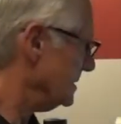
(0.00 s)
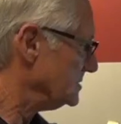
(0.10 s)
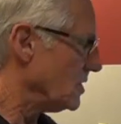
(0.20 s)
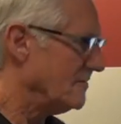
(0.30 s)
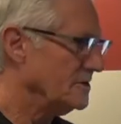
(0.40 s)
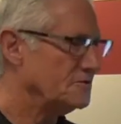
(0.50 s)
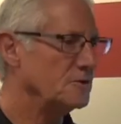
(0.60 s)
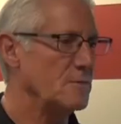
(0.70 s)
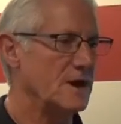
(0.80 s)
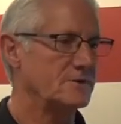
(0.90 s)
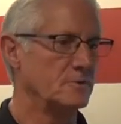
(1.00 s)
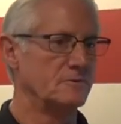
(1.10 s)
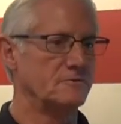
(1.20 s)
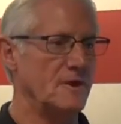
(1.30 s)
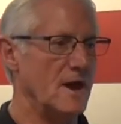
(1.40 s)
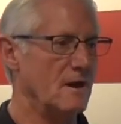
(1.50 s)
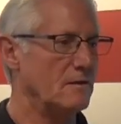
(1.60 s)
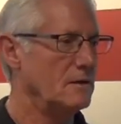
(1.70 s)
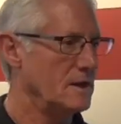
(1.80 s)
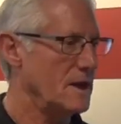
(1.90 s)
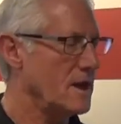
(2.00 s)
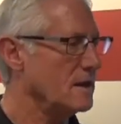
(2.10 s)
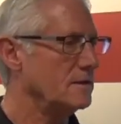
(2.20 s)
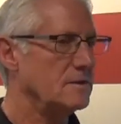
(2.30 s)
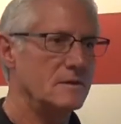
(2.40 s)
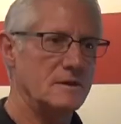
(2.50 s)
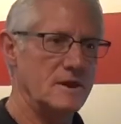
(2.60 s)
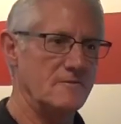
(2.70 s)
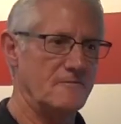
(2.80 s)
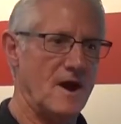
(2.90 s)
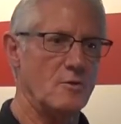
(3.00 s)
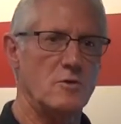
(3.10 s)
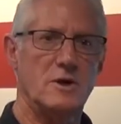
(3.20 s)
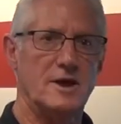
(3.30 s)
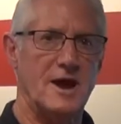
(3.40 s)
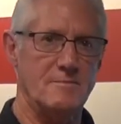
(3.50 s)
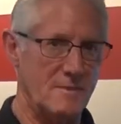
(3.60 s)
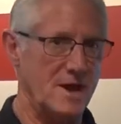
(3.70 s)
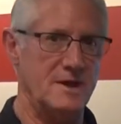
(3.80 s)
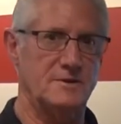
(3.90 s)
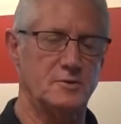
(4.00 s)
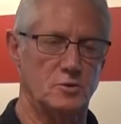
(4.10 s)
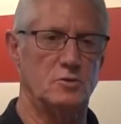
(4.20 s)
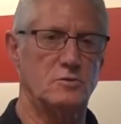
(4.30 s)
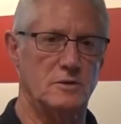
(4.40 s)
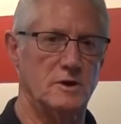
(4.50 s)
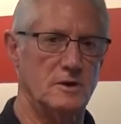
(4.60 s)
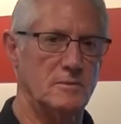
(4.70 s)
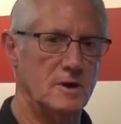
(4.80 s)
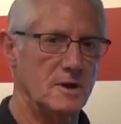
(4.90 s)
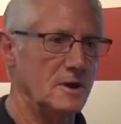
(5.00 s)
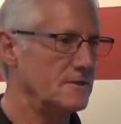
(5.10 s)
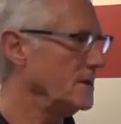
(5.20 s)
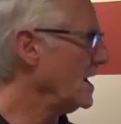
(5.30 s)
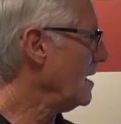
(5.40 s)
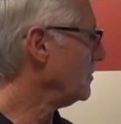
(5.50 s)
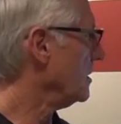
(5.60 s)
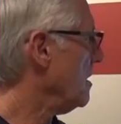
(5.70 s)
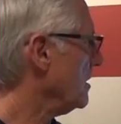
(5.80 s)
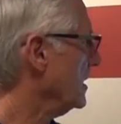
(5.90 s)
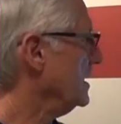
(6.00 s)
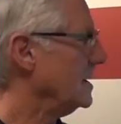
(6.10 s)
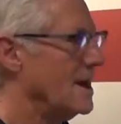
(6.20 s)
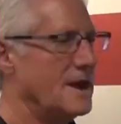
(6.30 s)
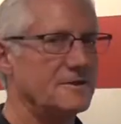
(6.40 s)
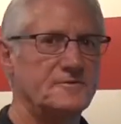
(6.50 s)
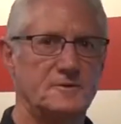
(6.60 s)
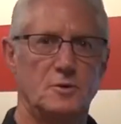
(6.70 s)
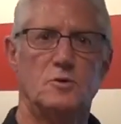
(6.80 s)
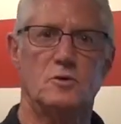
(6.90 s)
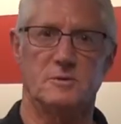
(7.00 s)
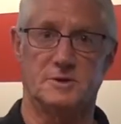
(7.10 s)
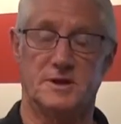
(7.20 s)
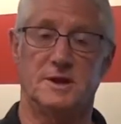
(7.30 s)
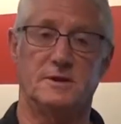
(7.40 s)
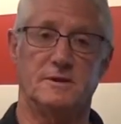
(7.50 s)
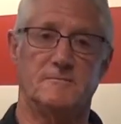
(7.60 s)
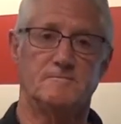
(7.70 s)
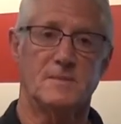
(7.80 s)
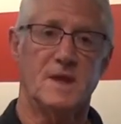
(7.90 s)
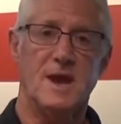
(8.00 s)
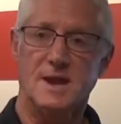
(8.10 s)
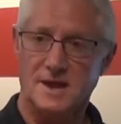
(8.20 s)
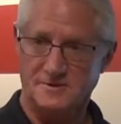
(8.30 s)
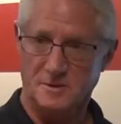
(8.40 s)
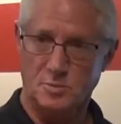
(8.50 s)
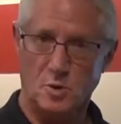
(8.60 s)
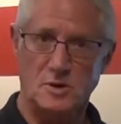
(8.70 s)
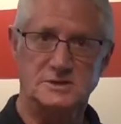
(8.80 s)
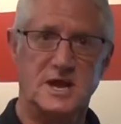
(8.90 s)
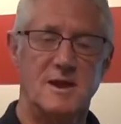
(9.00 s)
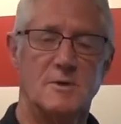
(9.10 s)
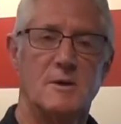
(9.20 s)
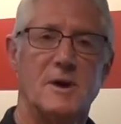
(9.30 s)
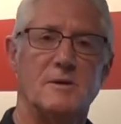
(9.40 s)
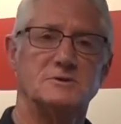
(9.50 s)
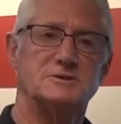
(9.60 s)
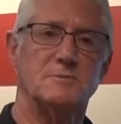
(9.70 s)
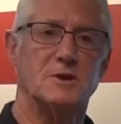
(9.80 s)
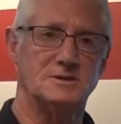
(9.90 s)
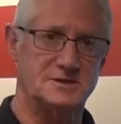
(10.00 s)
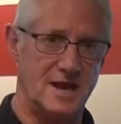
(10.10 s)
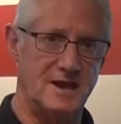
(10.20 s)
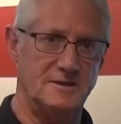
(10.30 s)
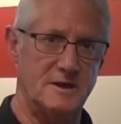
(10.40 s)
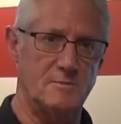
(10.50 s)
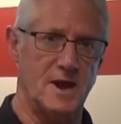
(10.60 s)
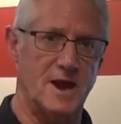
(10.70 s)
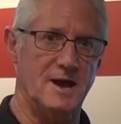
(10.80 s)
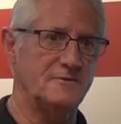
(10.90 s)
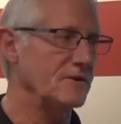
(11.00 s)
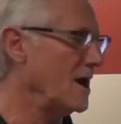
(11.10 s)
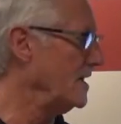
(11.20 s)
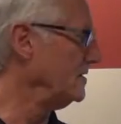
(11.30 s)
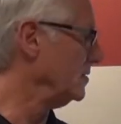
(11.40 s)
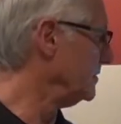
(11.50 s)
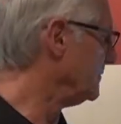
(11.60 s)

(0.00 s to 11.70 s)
So I've issued my tools now, and if I were in a man tool crib, then I would log in as the tool crib attendant. And as employees came up, I would simply scan their badge and do